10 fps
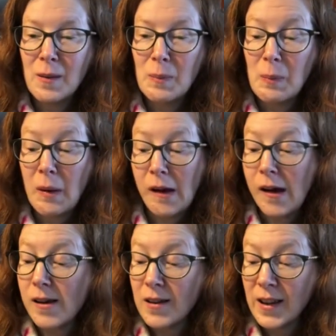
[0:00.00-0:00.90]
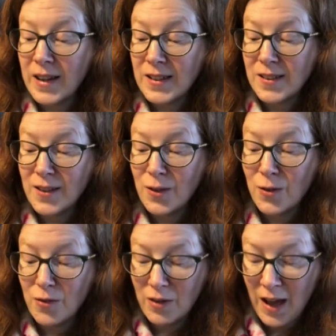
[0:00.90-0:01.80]
But I guess,
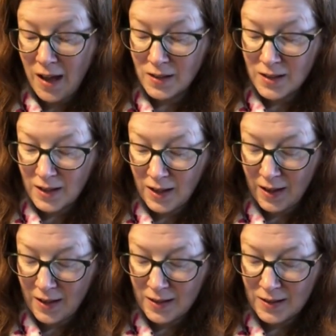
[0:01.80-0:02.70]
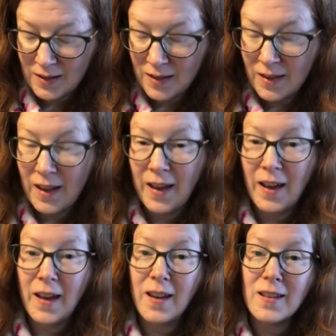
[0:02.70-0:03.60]
the reality is
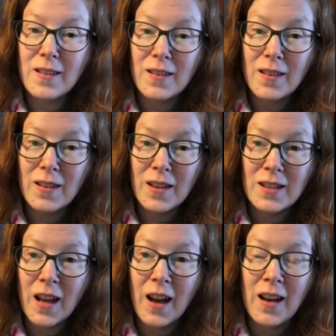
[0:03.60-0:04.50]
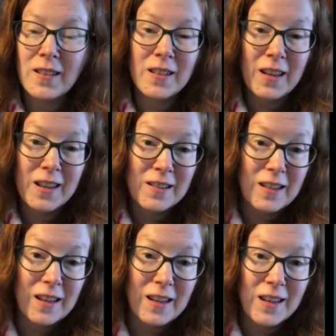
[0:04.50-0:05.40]
that it's highly
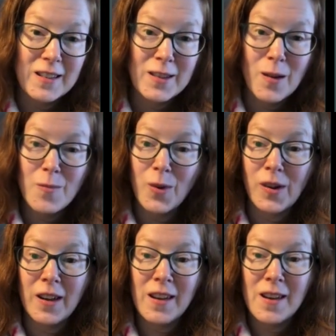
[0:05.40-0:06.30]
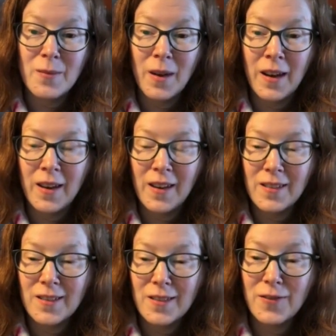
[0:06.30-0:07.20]
likely at some point in my
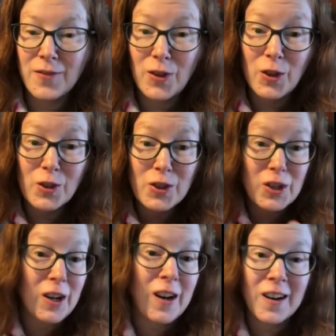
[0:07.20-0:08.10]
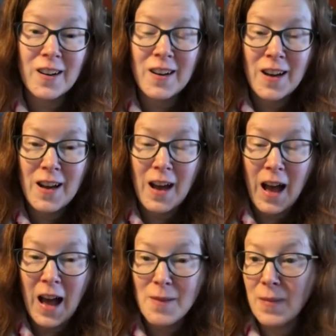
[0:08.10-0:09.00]
future
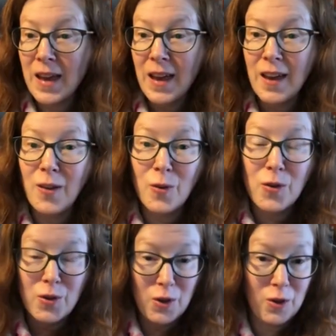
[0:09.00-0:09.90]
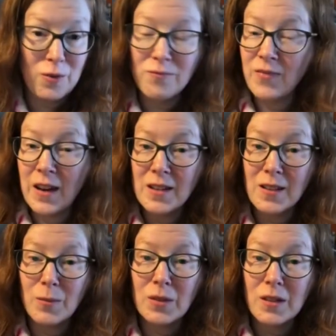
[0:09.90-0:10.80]
I may go through very
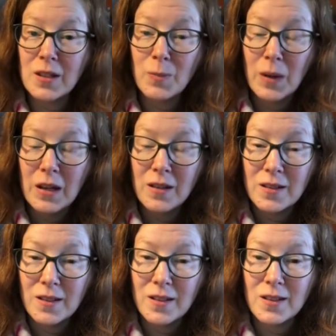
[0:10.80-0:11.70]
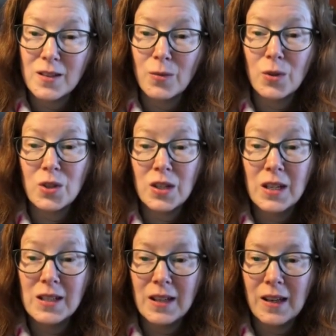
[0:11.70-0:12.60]
similar experiences to what
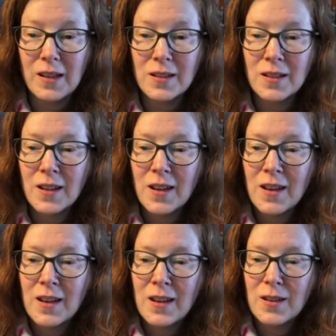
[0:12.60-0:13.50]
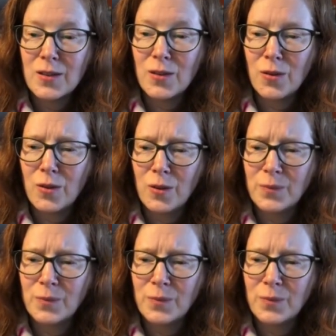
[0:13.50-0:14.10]
she did. So